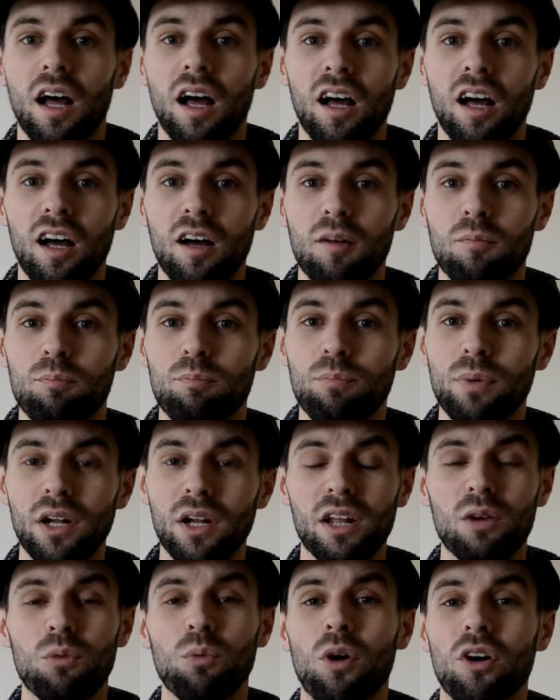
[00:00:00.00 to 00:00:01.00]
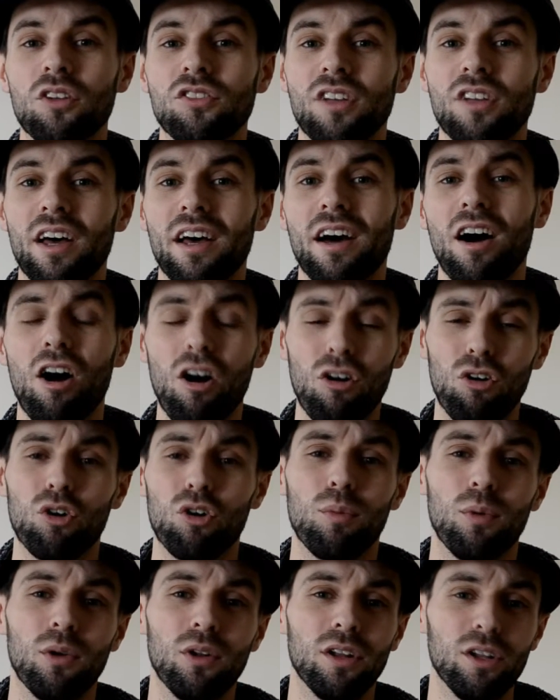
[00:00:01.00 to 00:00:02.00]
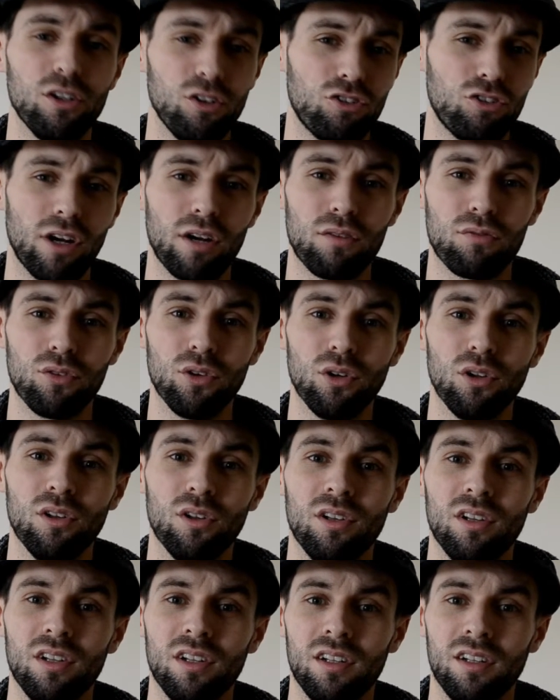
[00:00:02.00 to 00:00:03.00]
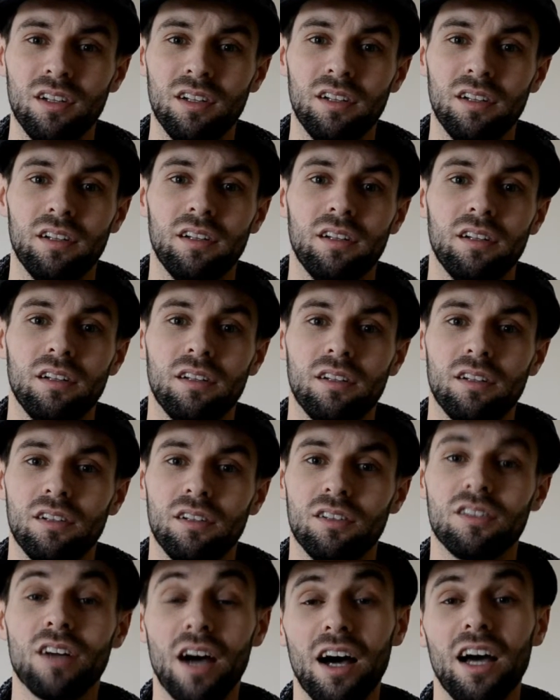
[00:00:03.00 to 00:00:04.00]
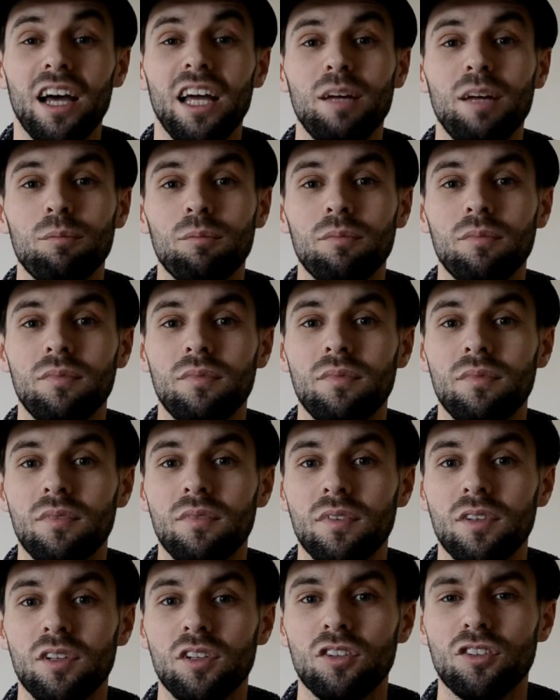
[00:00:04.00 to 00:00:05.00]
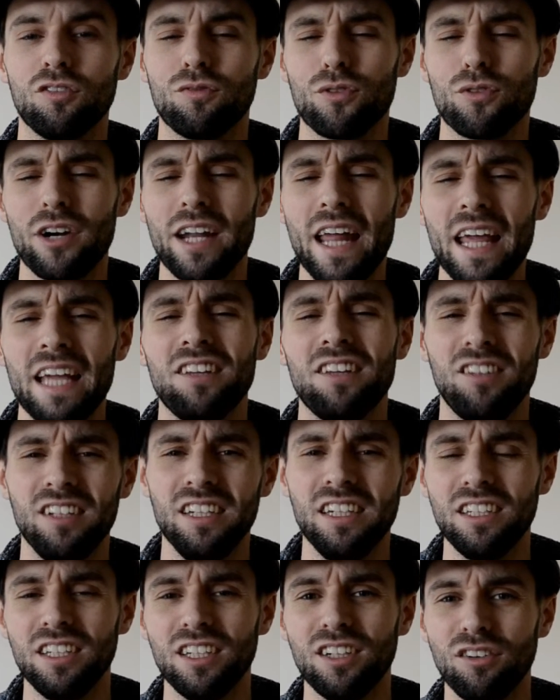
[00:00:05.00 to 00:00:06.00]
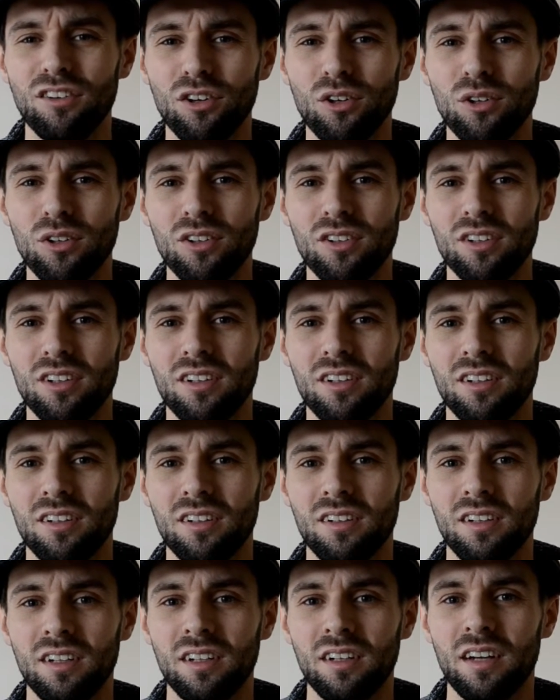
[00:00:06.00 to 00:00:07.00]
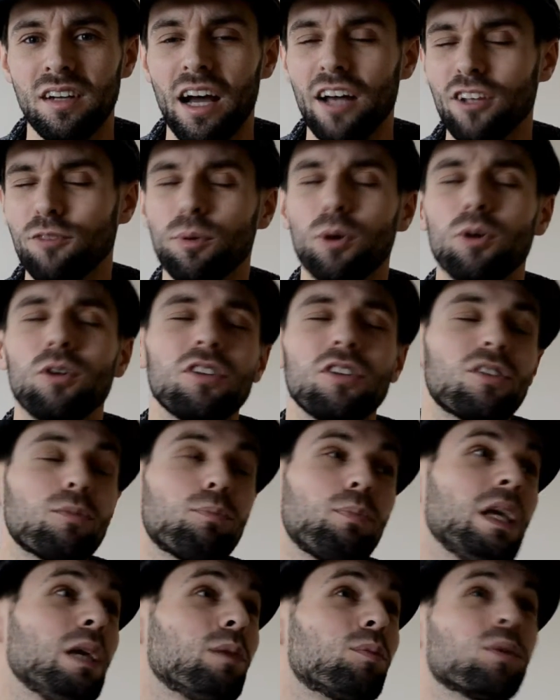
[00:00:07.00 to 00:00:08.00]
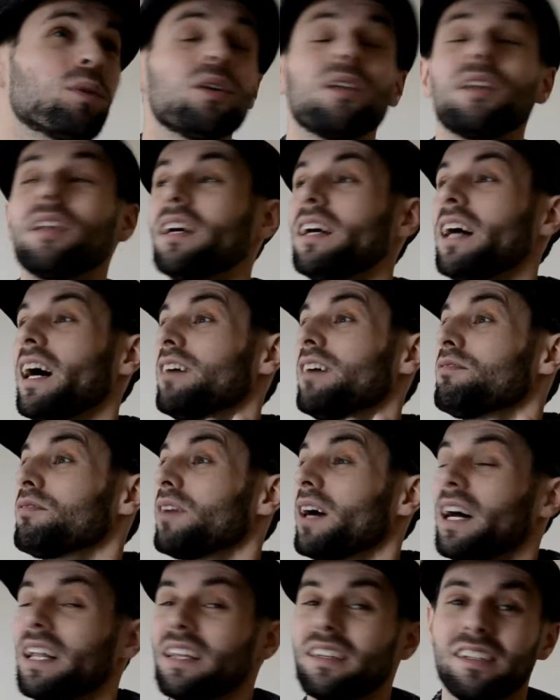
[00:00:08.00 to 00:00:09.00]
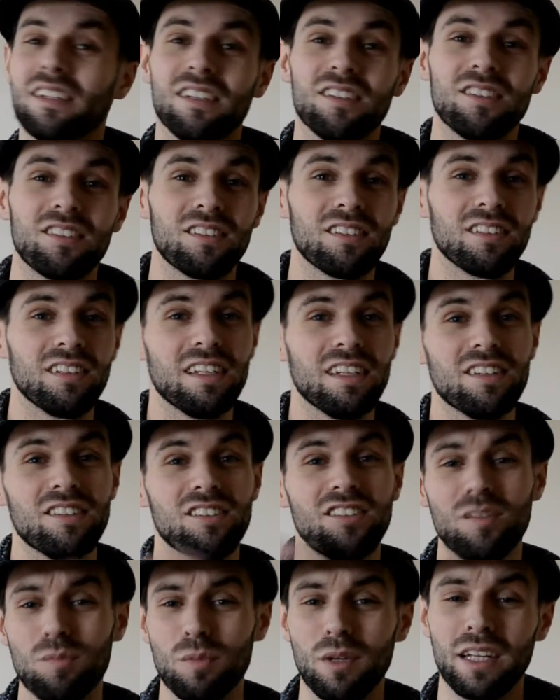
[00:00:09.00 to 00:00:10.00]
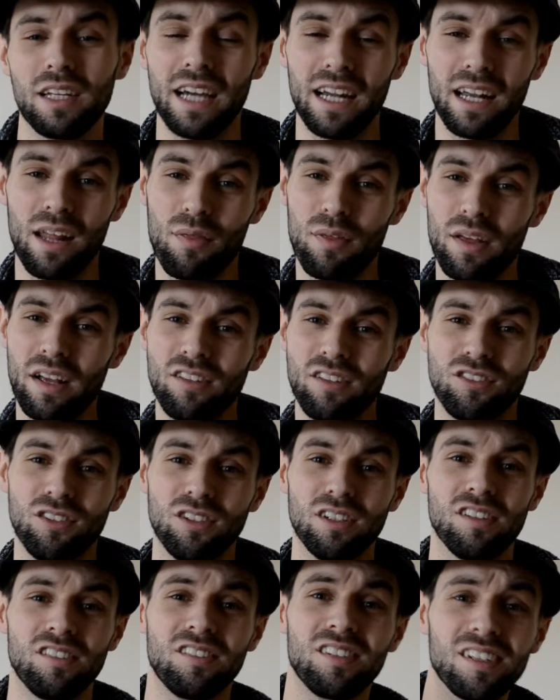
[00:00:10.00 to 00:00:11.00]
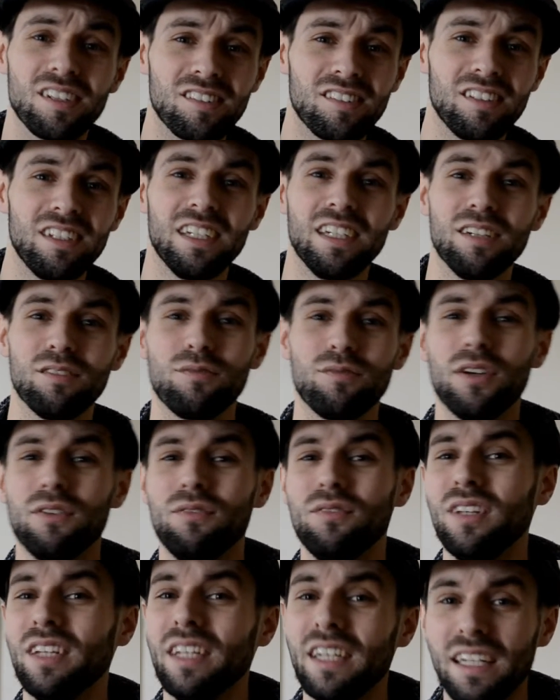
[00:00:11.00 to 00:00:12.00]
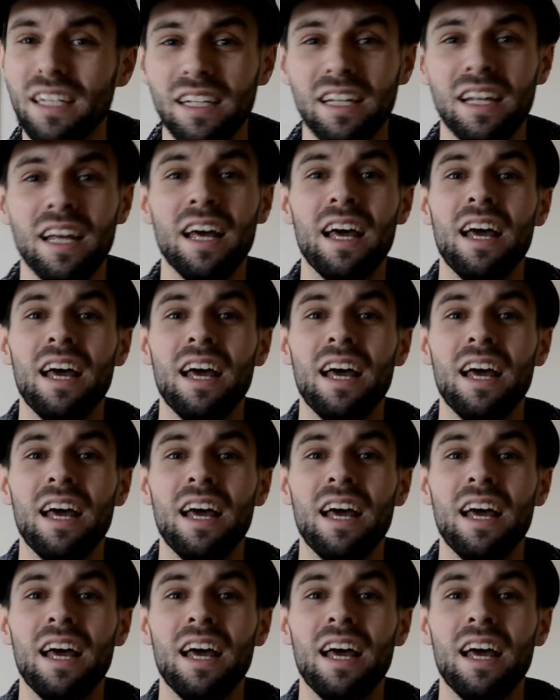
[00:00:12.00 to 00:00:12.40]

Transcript: But it was a horrible and dreadful time for an 18-year-old. I've spoken to people that have had this and similar kind of things done at 16, 15.